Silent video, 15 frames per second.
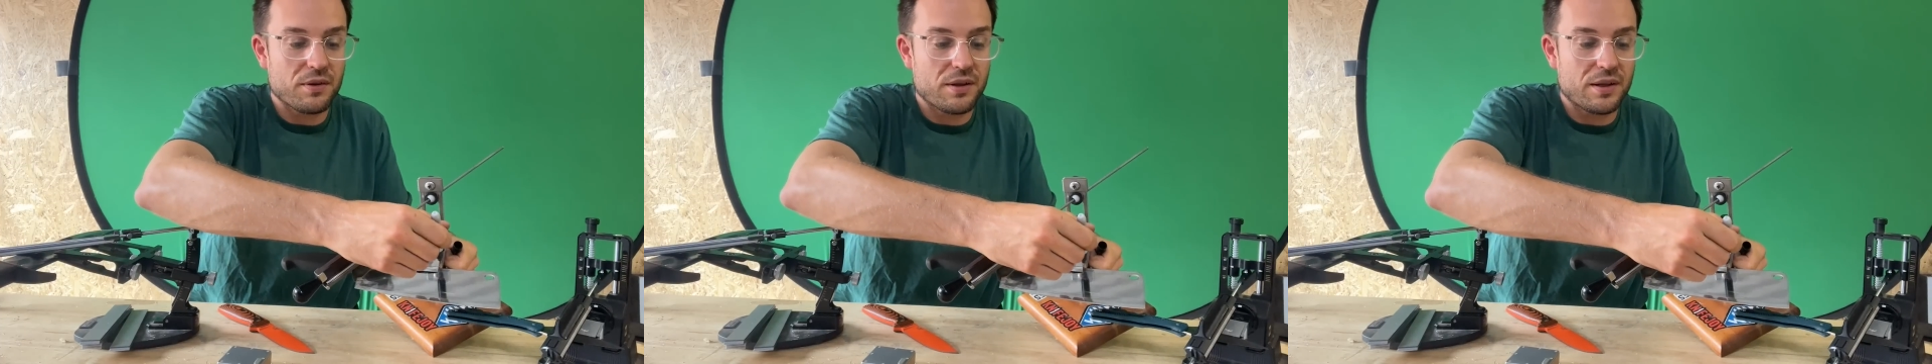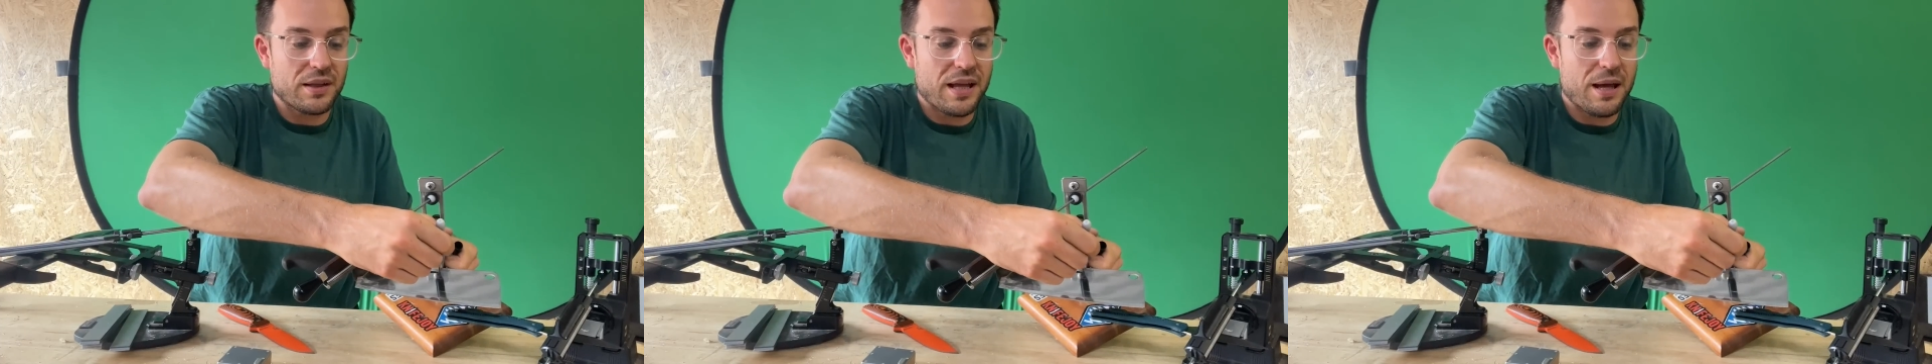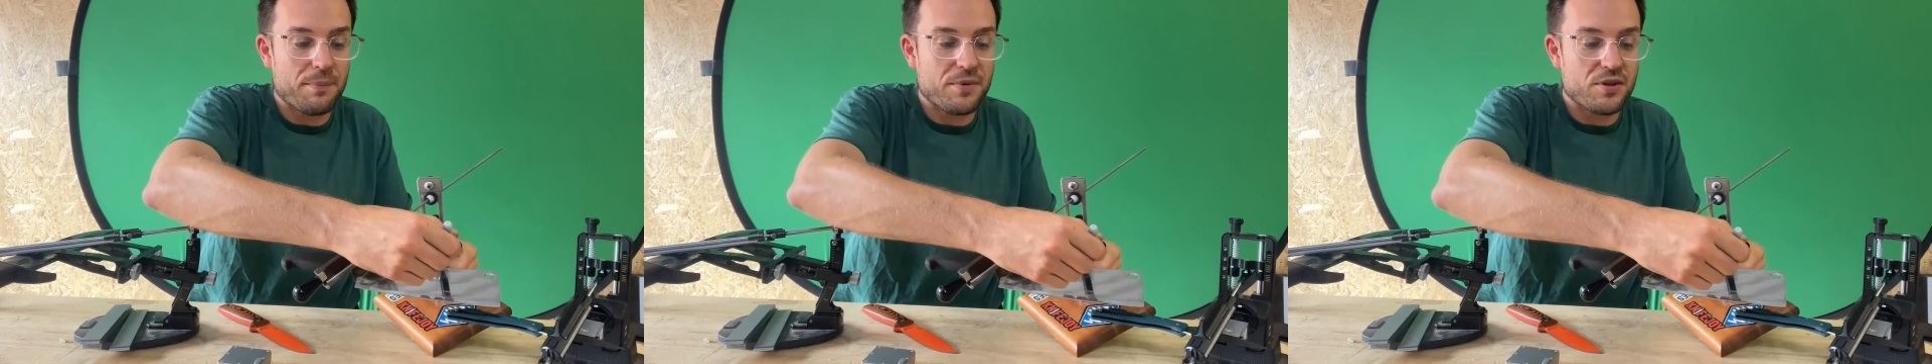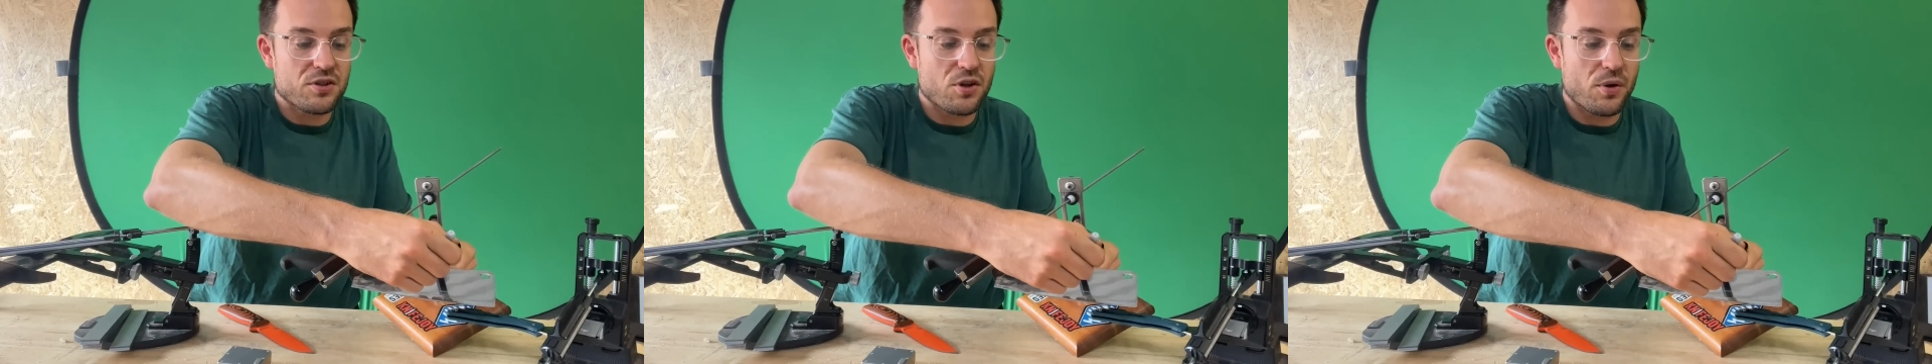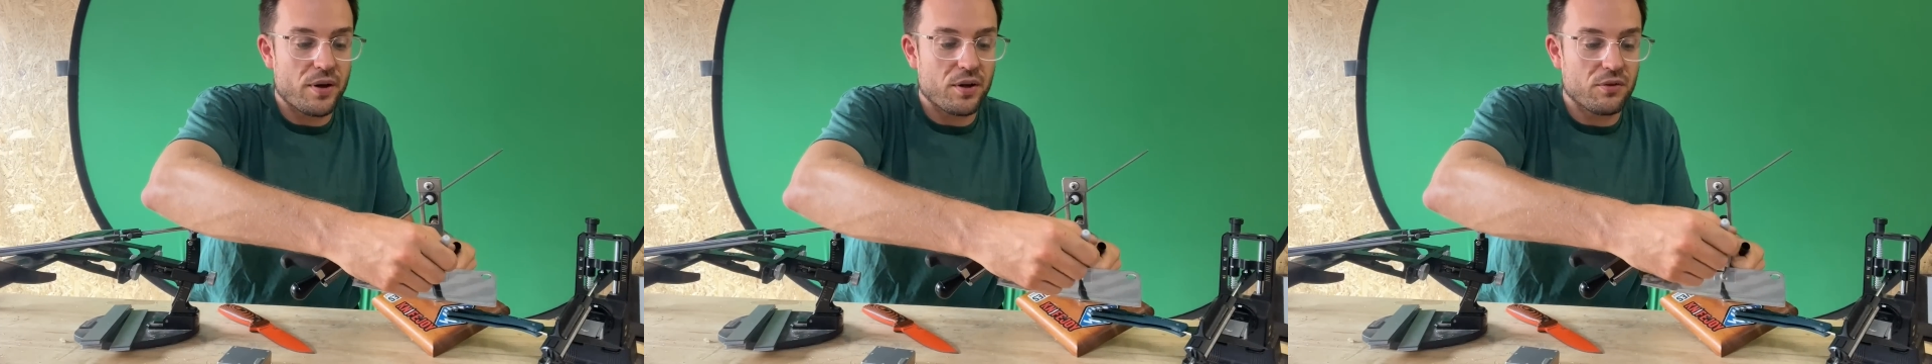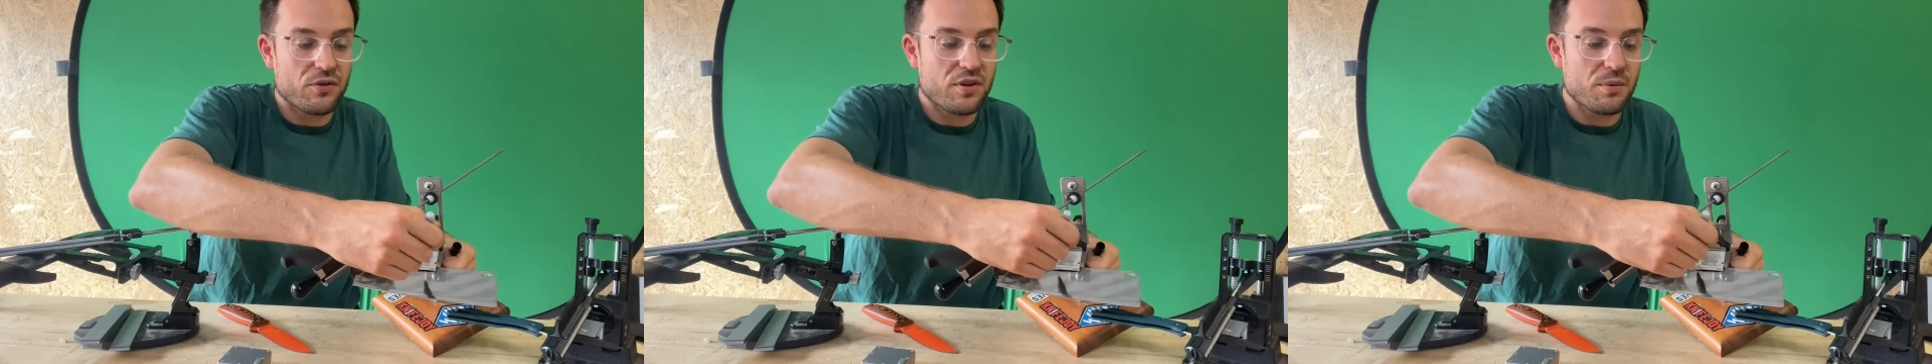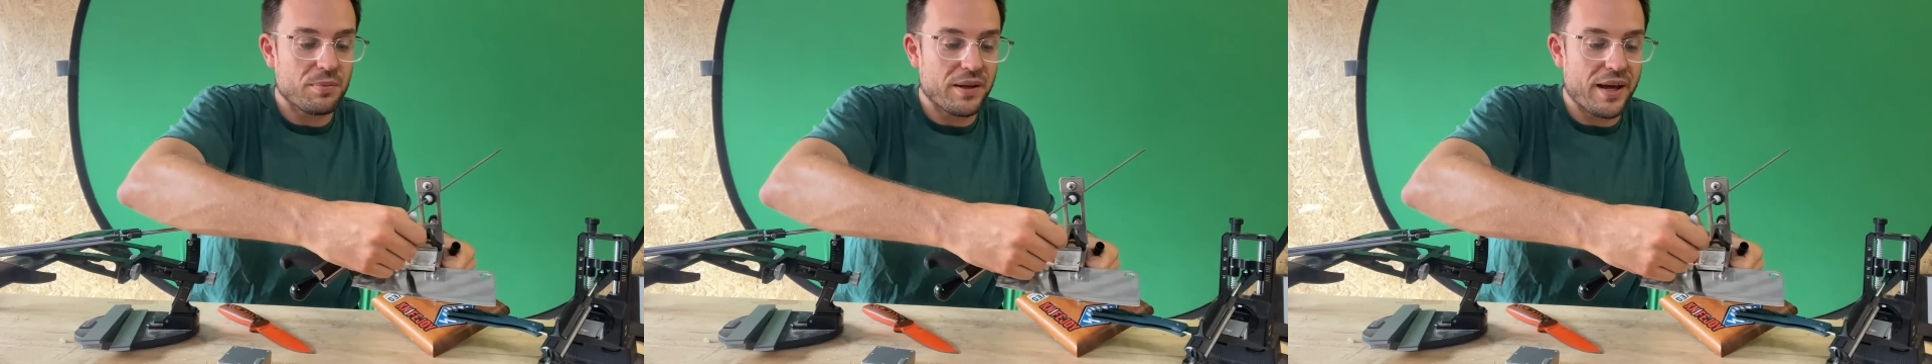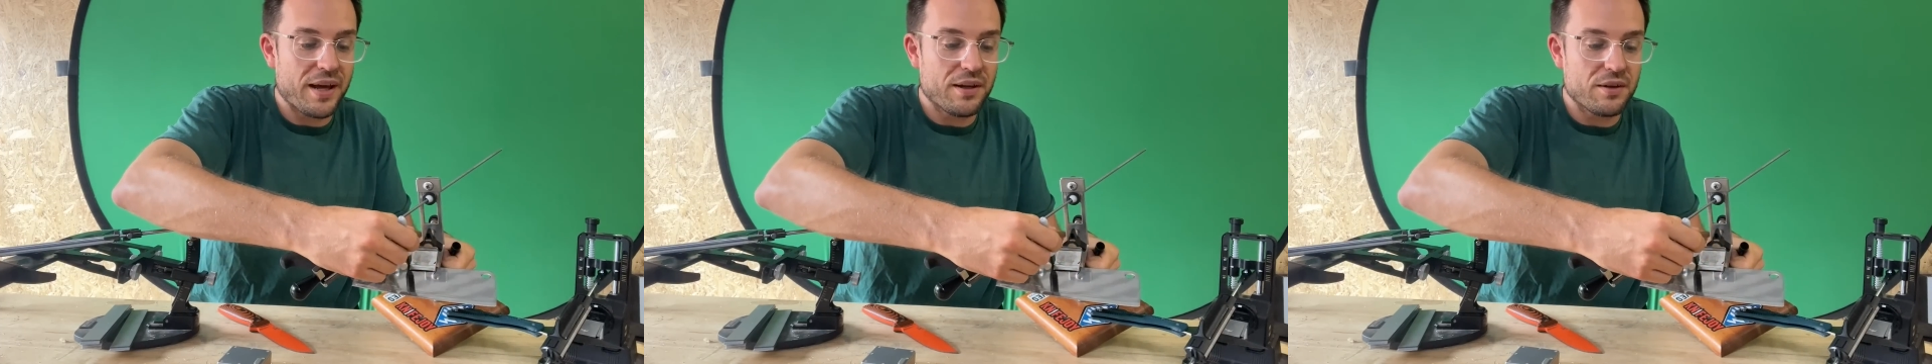clamp is going onto the
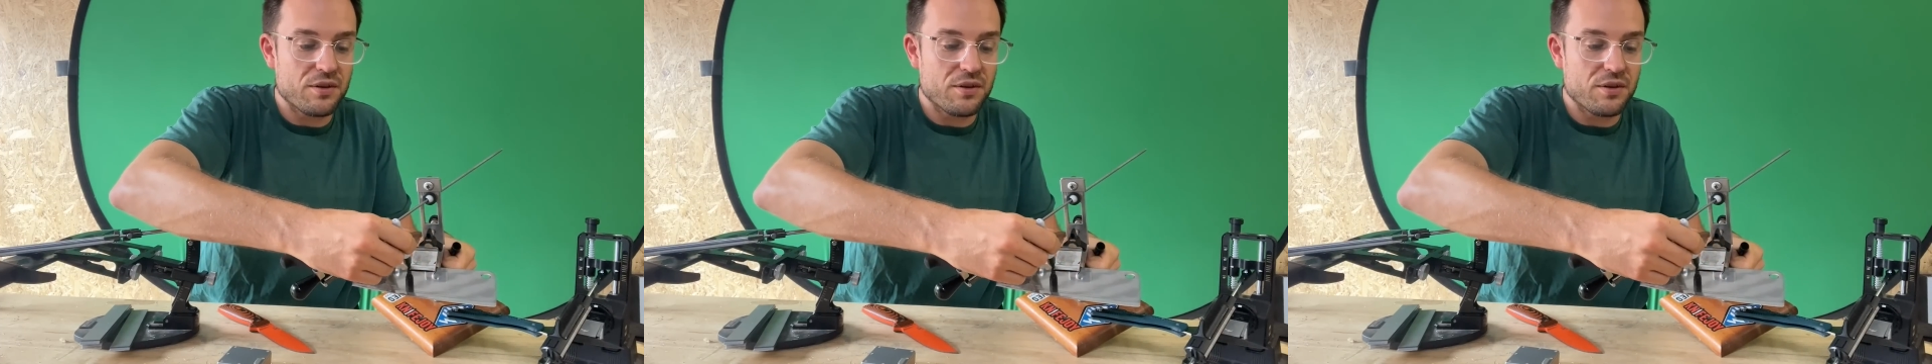blade